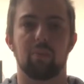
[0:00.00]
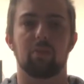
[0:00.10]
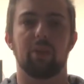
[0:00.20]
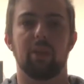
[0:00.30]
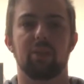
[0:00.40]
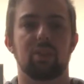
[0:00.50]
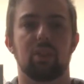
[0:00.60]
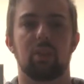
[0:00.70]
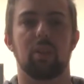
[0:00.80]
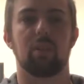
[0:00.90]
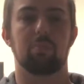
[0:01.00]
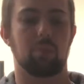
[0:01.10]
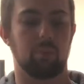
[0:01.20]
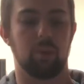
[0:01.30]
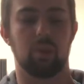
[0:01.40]
but realistically I'm
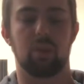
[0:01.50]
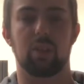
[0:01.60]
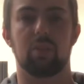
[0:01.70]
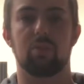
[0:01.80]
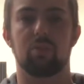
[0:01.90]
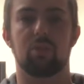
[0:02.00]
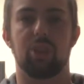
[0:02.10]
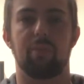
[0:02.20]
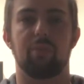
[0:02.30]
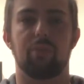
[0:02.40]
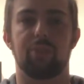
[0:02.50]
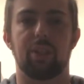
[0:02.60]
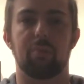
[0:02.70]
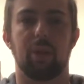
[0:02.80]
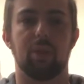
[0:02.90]
probably looking at
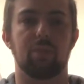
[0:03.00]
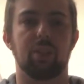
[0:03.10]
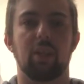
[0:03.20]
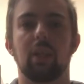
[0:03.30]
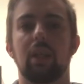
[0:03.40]
£10-15 there.